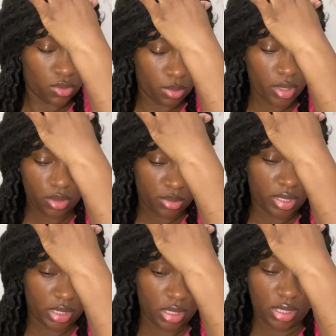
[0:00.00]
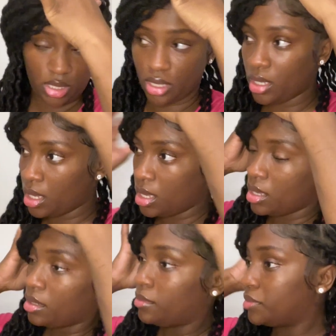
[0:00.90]
milk band.
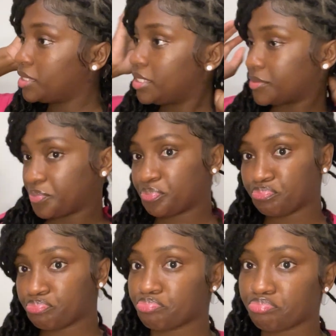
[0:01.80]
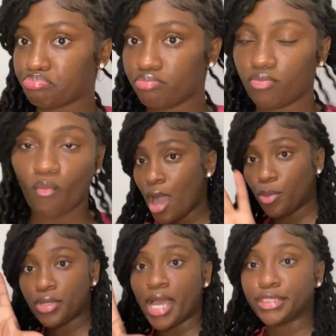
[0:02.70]
But yeah, I hope
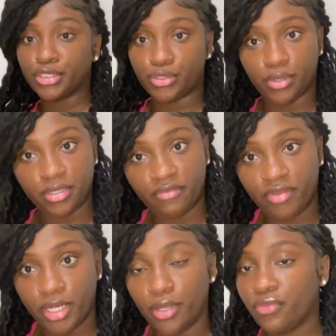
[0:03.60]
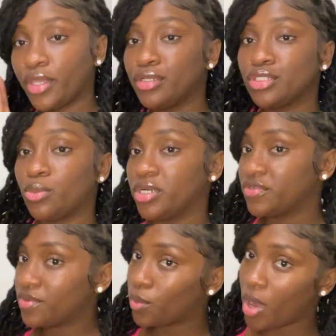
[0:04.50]
you guys enjoyed the video. Thank you so much
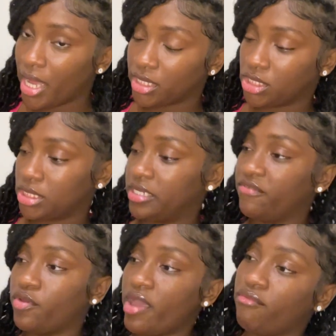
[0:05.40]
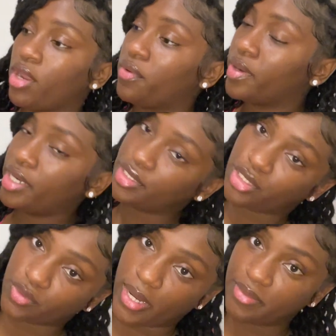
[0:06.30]
for watching. If you haven't already,
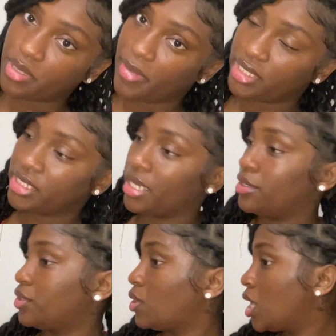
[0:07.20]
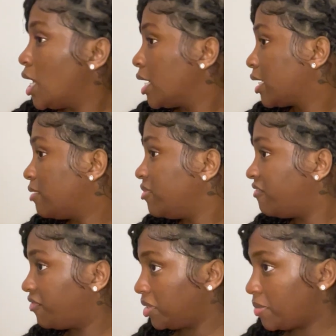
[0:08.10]
subscribe to my channel. Give me
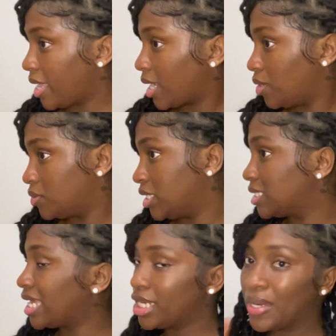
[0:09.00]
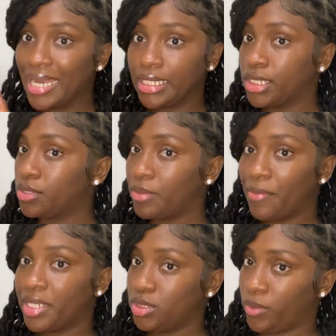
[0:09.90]
feedback on this. I know I didn't do my
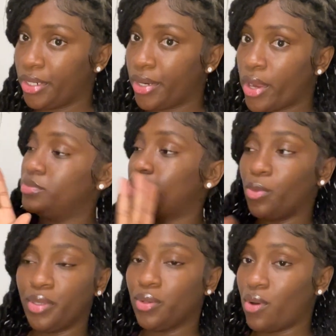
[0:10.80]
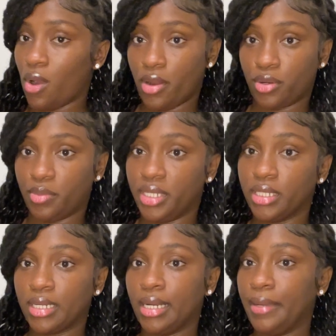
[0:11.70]
best work. Don't be going hard on me in
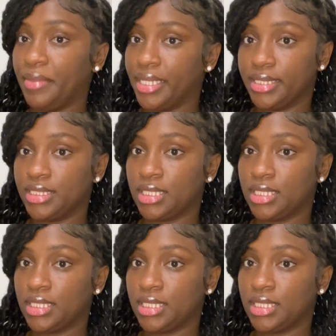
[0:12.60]
the comments.